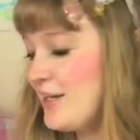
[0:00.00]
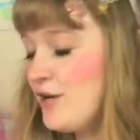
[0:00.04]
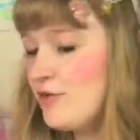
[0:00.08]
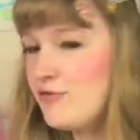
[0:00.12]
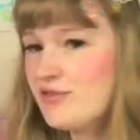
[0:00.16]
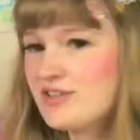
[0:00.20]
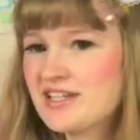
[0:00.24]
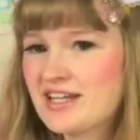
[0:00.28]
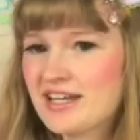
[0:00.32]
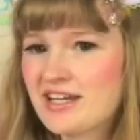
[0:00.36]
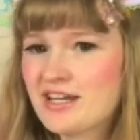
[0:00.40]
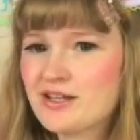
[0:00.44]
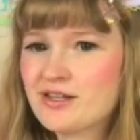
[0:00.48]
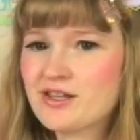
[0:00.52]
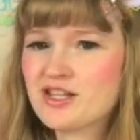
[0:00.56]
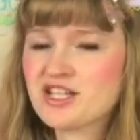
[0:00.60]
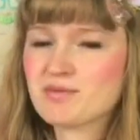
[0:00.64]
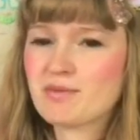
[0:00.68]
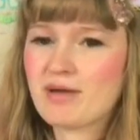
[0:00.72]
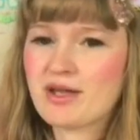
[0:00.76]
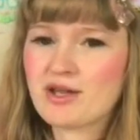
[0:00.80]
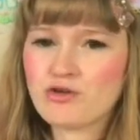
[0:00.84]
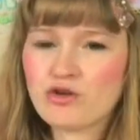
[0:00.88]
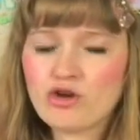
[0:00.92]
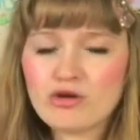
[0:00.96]
Ridiculous
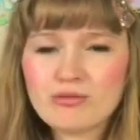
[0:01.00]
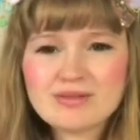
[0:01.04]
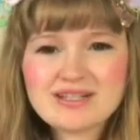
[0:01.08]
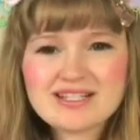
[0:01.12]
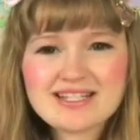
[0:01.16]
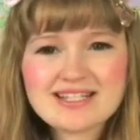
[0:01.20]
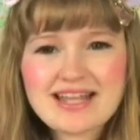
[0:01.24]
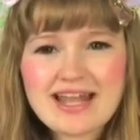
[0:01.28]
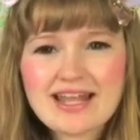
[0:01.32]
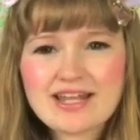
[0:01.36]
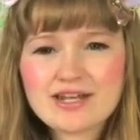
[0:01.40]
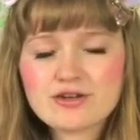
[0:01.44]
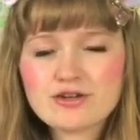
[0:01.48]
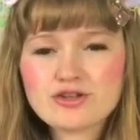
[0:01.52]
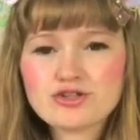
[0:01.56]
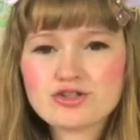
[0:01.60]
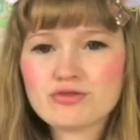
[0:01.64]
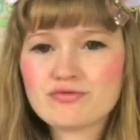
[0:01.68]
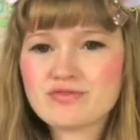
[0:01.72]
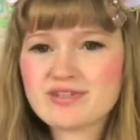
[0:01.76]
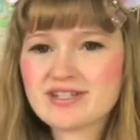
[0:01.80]
by normal standards or